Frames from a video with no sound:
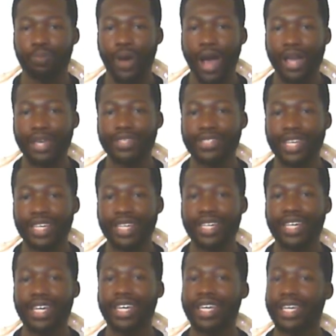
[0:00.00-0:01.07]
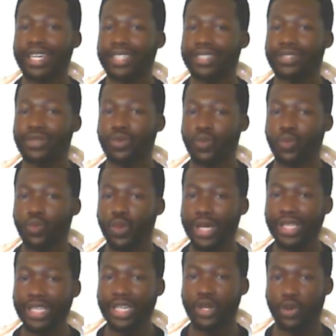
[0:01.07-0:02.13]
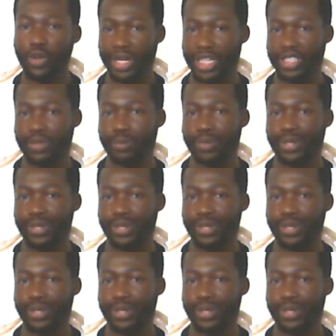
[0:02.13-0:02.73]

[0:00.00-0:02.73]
boxing is really crisp.